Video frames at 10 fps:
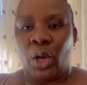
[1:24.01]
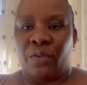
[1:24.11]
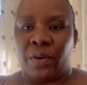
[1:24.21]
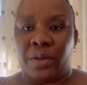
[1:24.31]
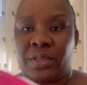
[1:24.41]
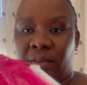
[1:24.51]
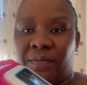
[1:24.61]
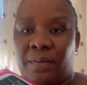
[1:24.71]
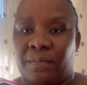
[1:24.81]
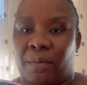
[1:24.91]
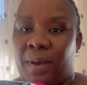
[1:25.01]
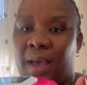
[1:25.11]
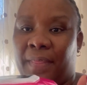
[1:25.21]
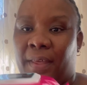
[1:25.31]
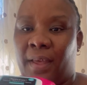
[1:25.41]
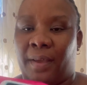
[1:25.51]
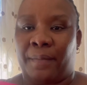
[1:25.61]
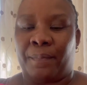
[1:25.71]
very different from other